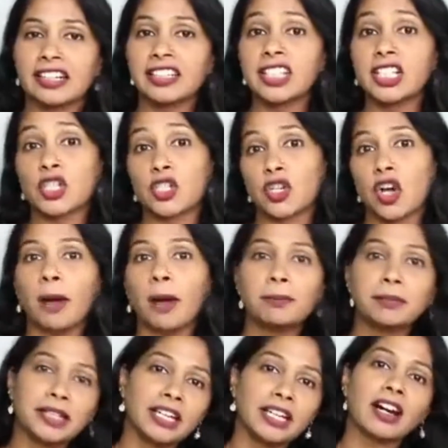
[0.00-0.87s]

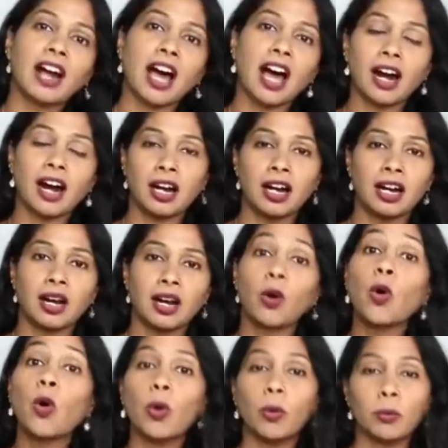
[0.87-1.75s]
shop near our
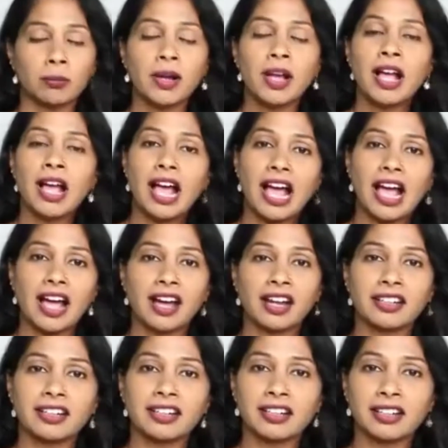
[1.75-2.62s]
home,
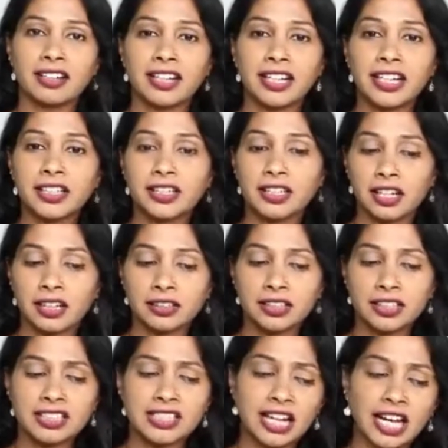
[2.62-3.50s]
and
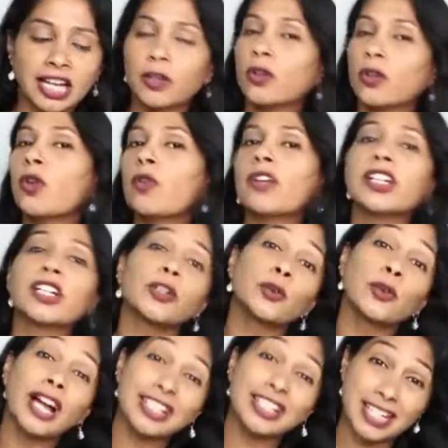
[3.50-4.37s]
I don't know whether
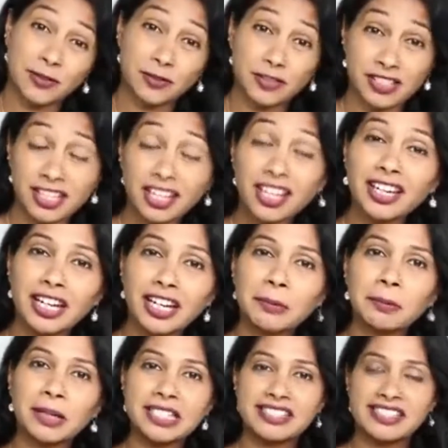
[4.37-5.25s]
you guys have seen
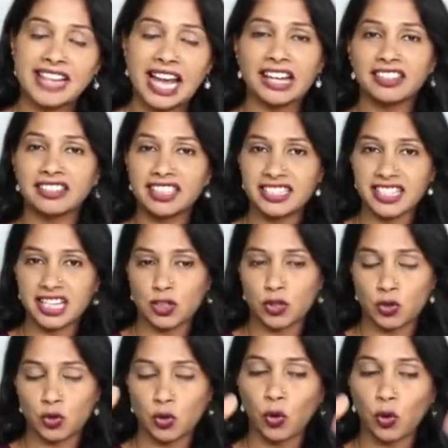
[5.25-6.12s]
it, but jaggeries are
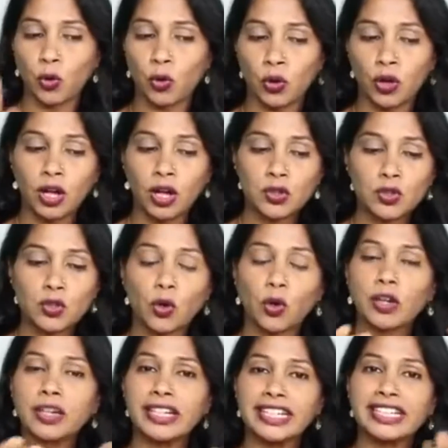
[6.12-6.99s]

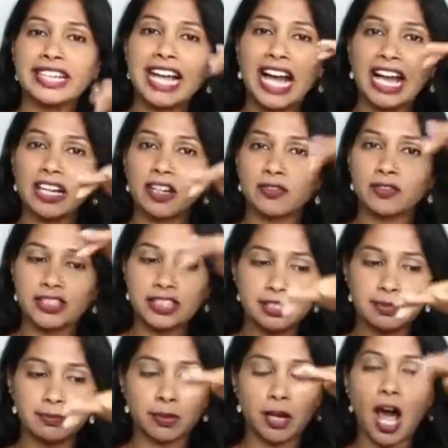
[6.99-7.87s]
sold in kind of
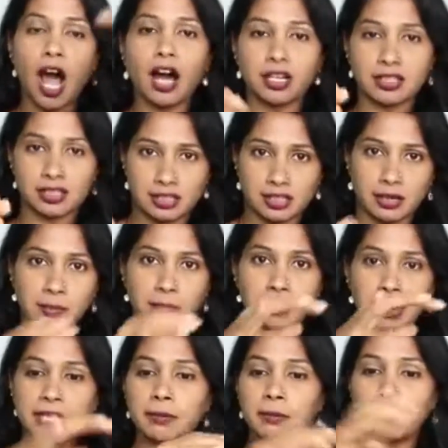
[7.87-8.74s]
these blocks, a
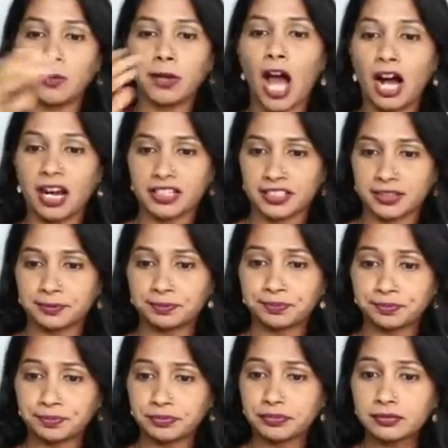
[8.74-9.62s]
big blocks.
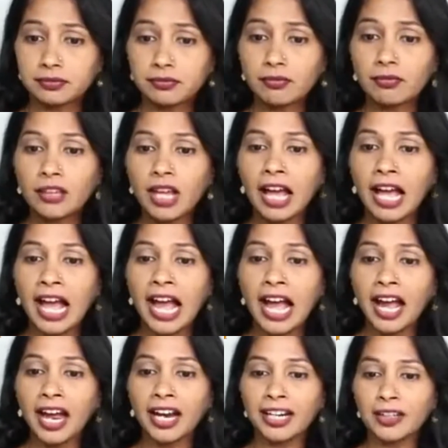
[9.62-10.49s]

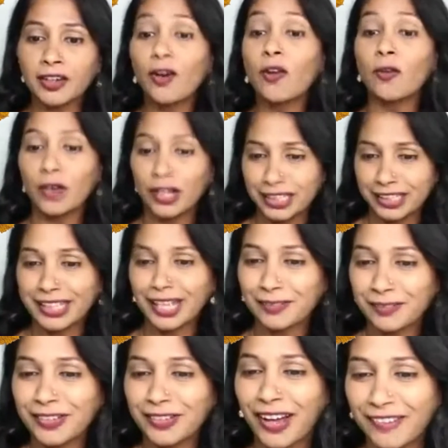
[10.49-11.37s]
And oh, one
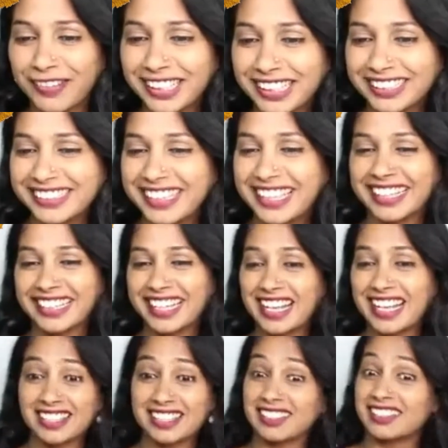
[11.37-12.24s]
time flowering thing,
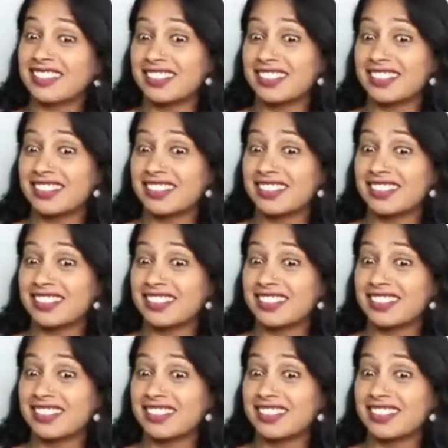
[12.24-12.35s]
yes,